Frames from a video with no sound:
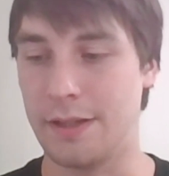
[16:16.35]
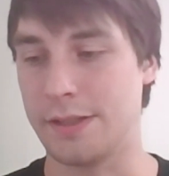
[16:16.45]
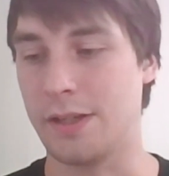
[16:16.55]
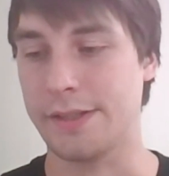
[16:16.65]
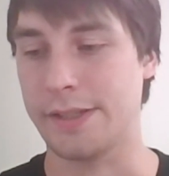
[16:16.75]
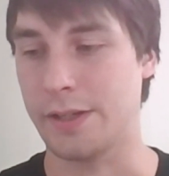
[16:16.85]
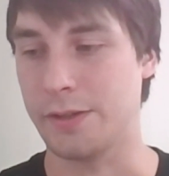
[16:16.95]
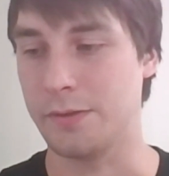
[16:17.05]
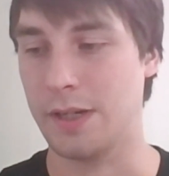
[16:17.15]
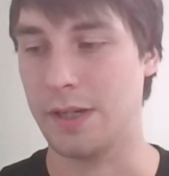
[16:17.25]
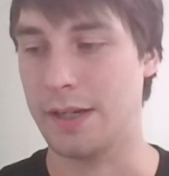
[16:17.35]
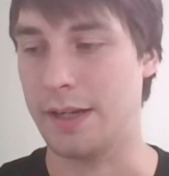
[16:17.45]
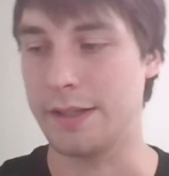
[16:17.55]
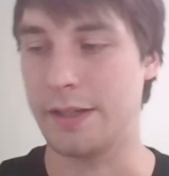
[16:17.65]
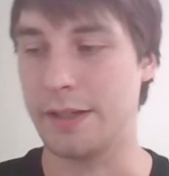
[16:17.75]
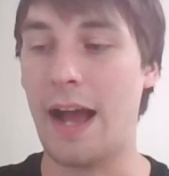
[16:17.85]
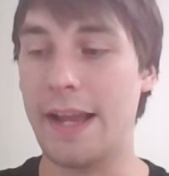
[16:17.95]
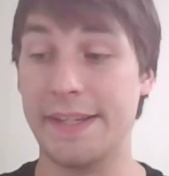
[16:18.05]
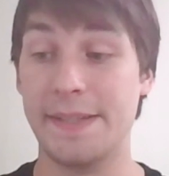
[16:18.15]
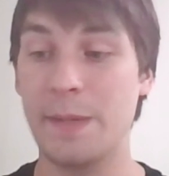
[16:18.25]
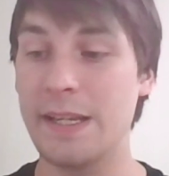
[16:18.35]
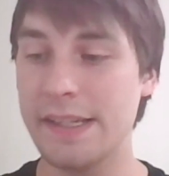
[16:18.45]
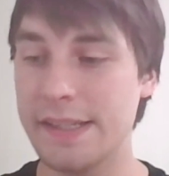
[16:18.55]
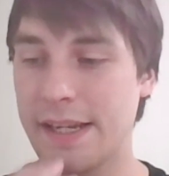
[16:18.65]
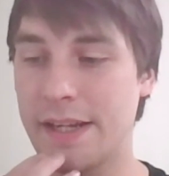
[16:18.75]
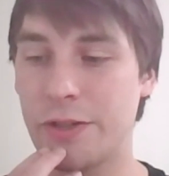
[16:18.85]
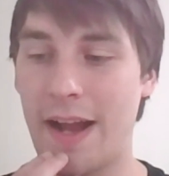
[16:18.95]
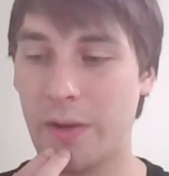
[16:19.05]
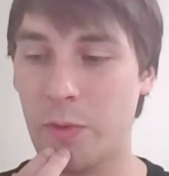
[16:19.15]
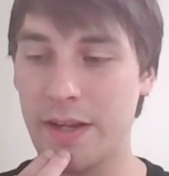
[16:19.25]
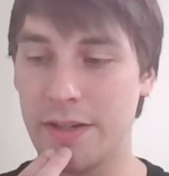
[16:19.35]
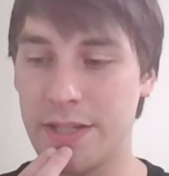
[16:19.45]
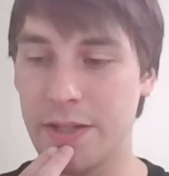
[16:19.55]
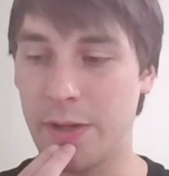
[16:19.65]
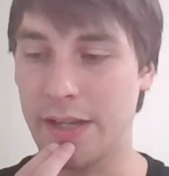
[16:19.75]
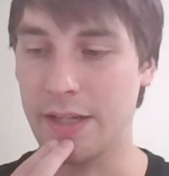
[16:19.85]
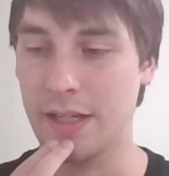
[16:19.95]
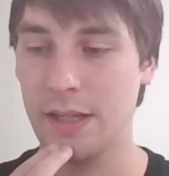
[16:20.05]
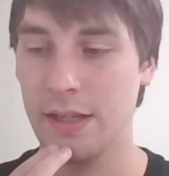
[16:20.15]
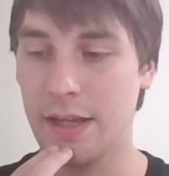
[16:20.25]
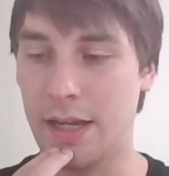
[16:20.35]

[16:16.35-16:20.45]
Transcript: there's also uh, your ISPs can track what you're doing